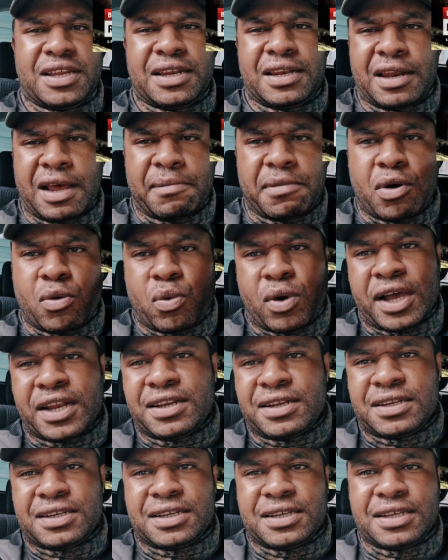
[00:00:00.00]
Number
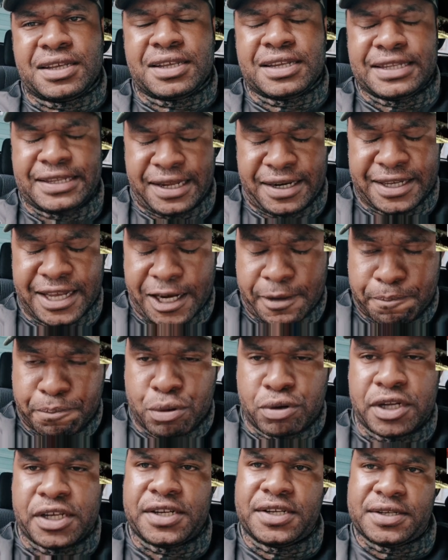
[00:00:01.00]
one, they'll get
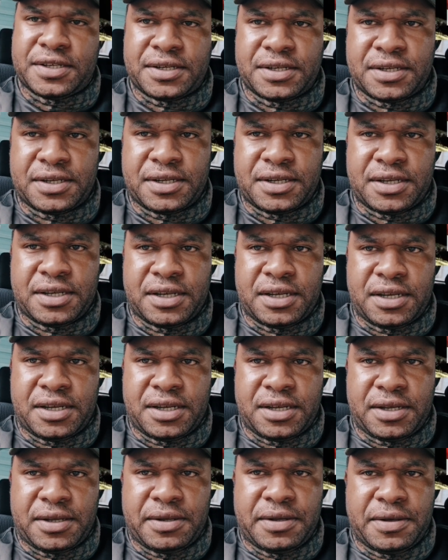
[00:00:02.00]
bullied
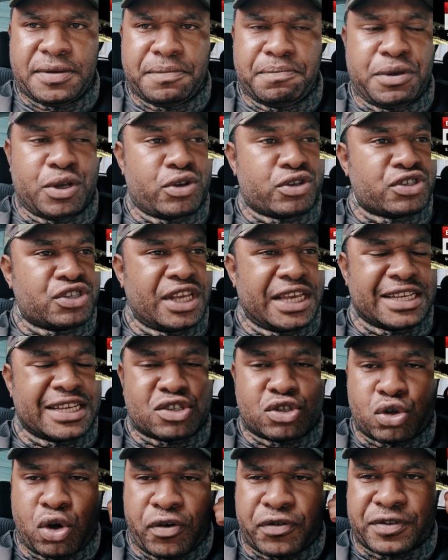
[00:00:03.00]
because they are
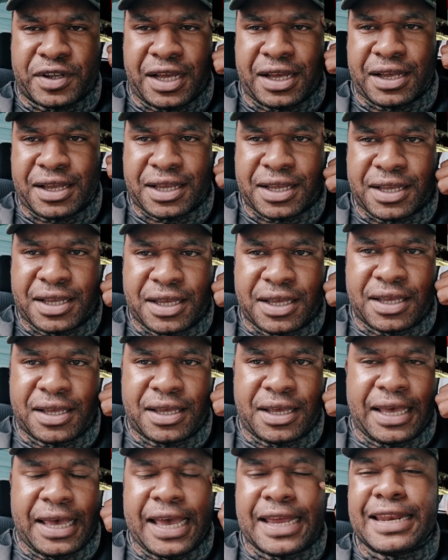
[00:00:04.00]
softer.
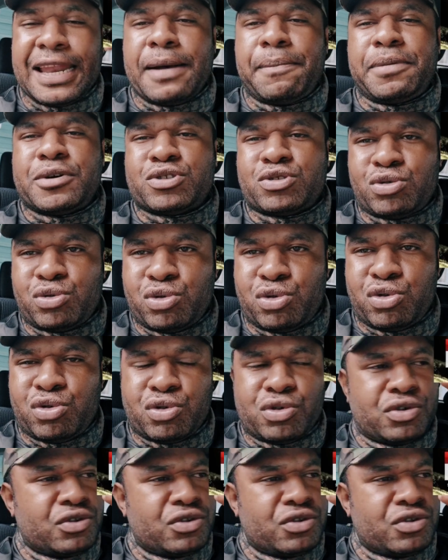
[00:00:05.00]
And number two,